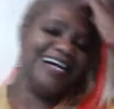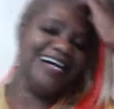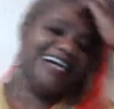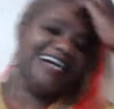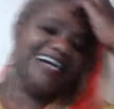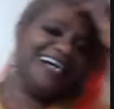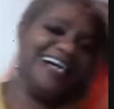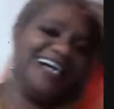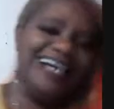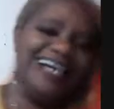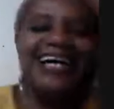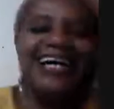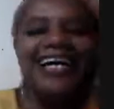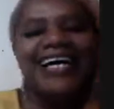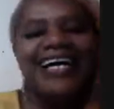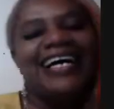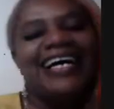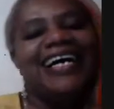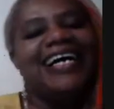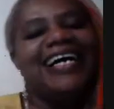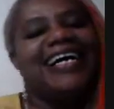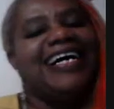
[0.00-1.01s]

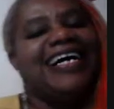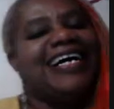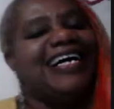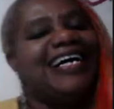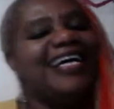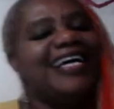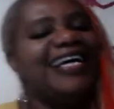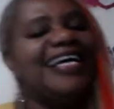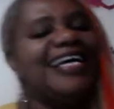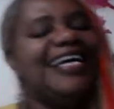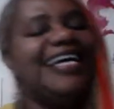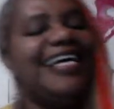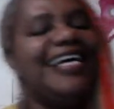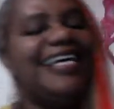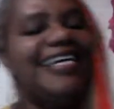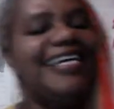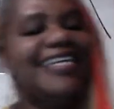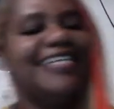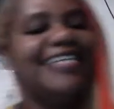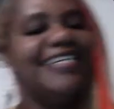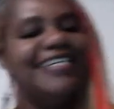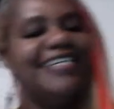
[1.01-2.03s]

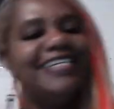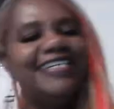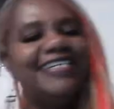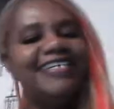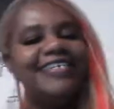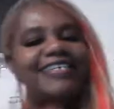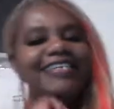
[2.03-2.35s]
No words are spoken by the person on screen.